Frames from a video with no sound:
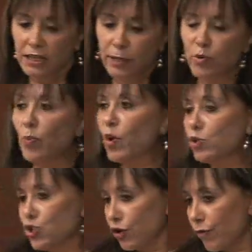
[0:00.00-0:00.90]
the
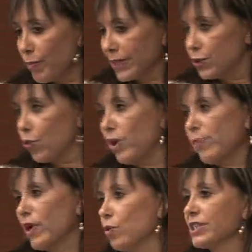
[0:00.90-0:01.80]
proportion of men to
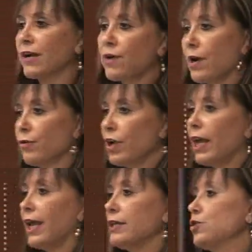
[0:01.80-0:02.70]
women was around
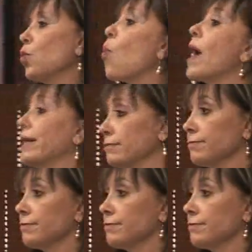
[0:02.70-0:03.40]
8 to 1.